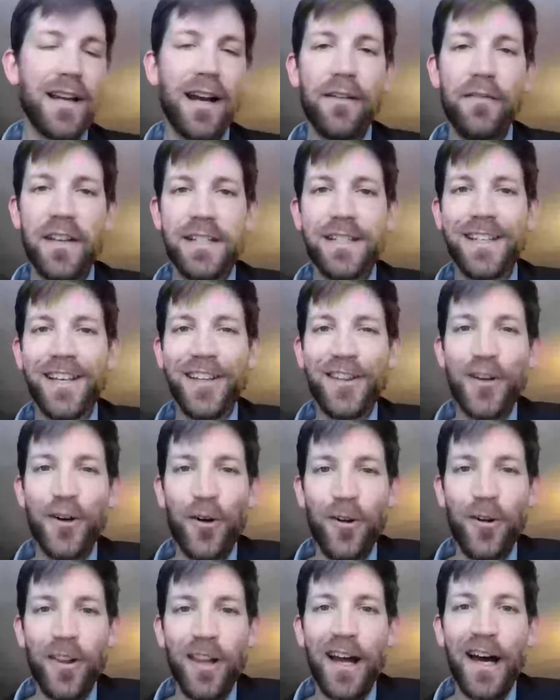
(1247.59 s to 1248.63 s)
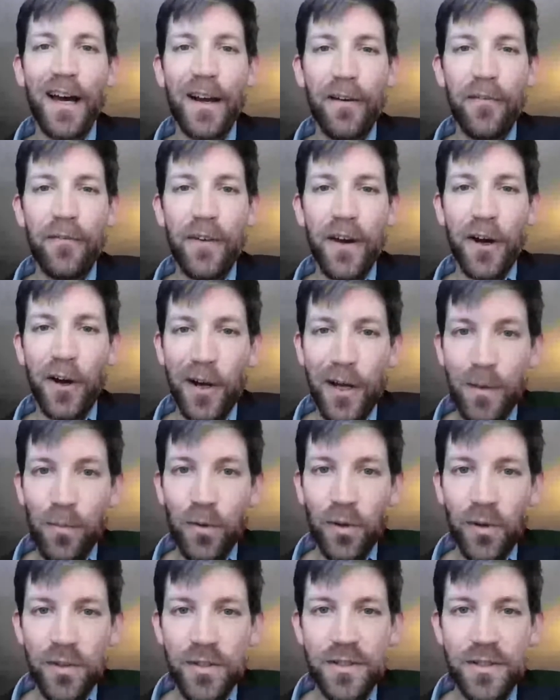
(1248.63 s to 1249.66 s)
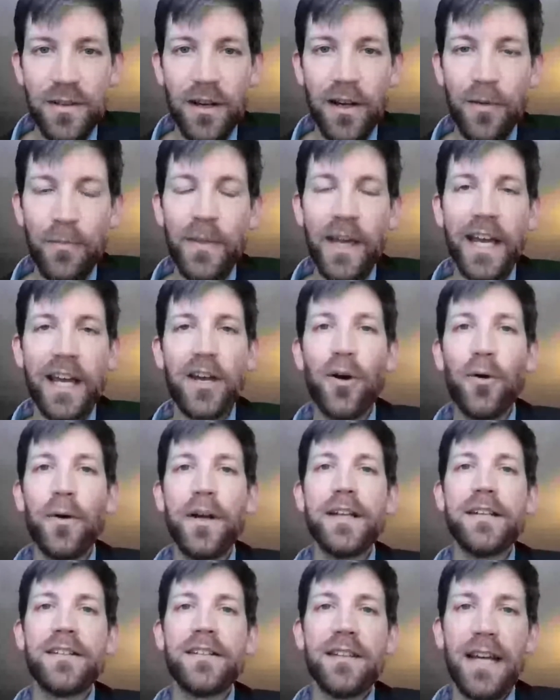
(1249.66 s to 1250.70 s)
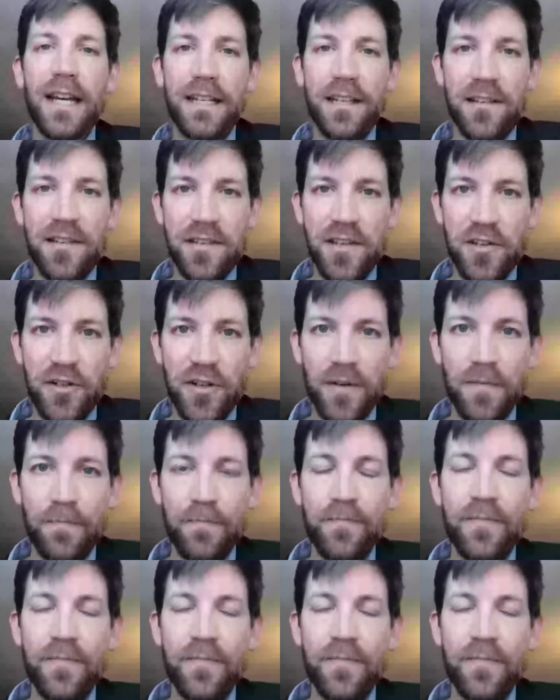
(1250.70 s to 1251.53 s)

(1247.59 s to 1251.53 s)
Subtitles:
obviously there are a lot of variables that go into that decision.